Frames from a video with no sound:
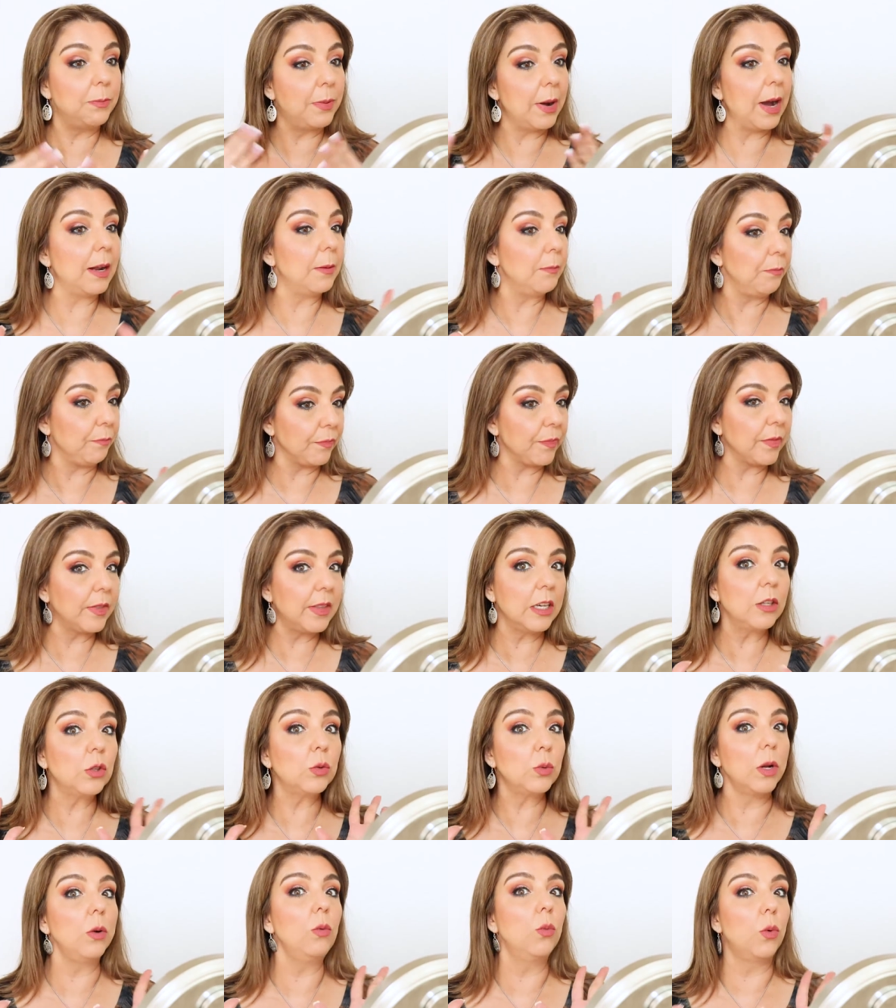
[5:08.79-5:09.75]
but
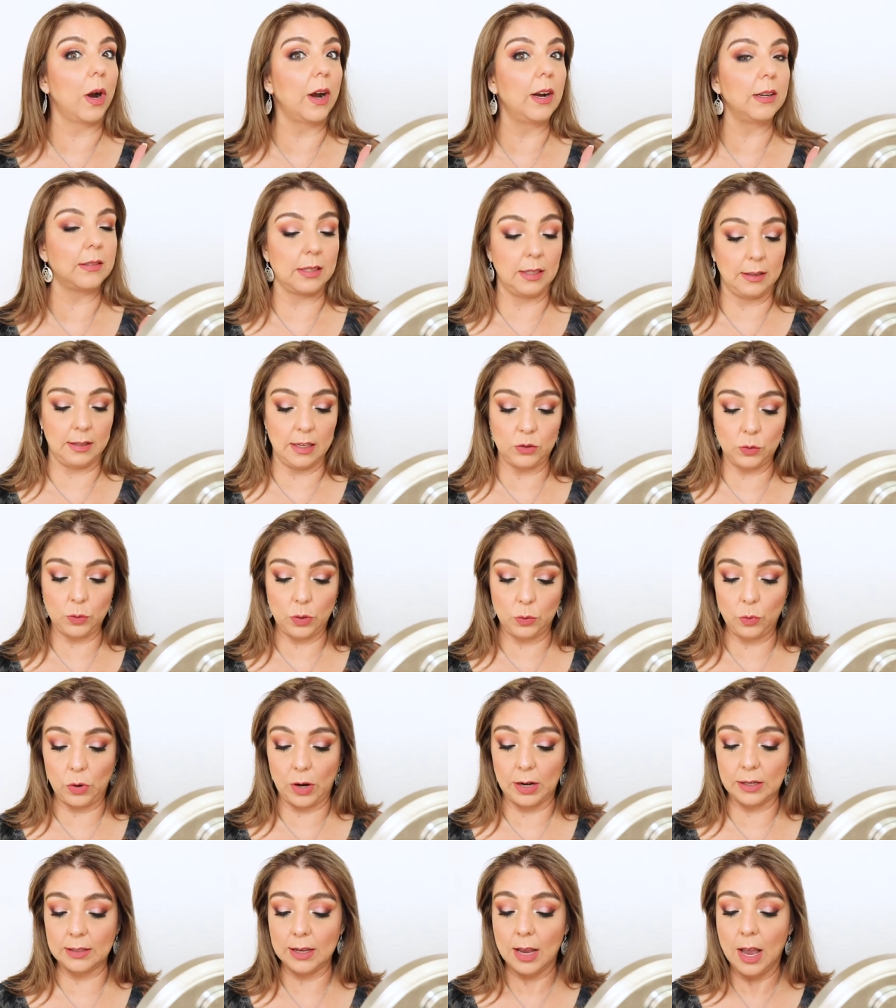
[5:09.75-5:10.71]
this one worked. This one
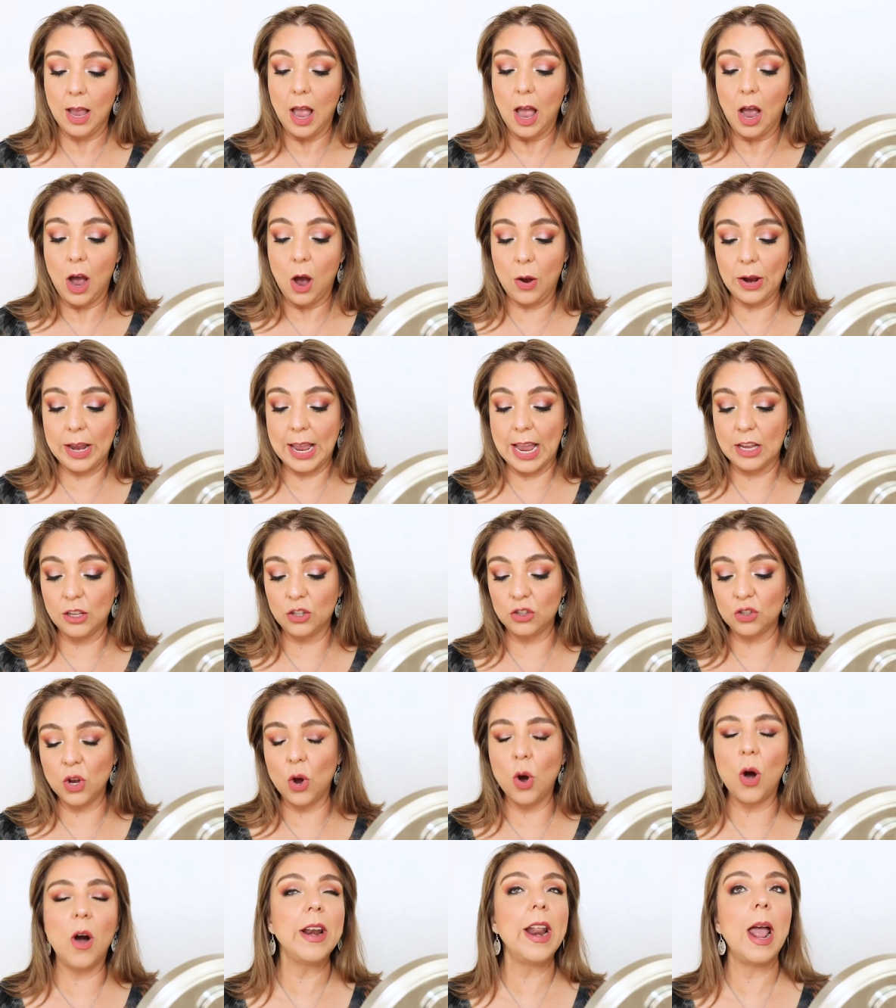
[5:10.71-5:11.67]
worked. Okay,
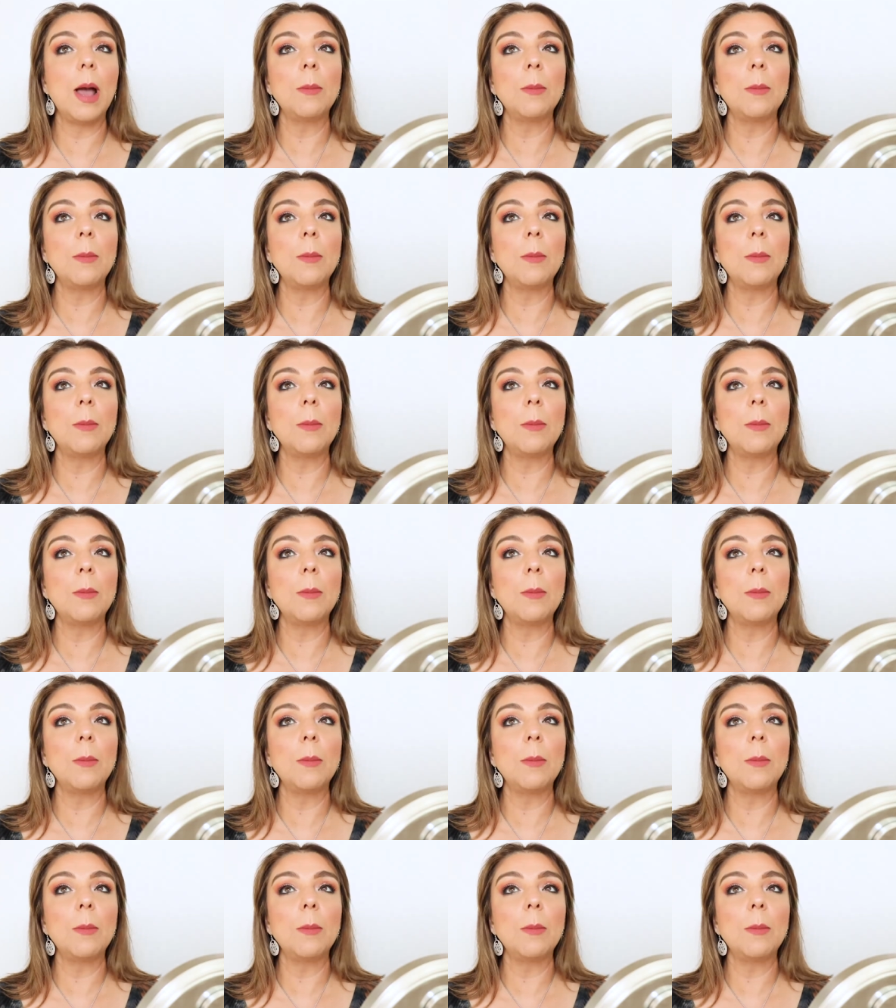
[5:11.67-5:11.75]
so on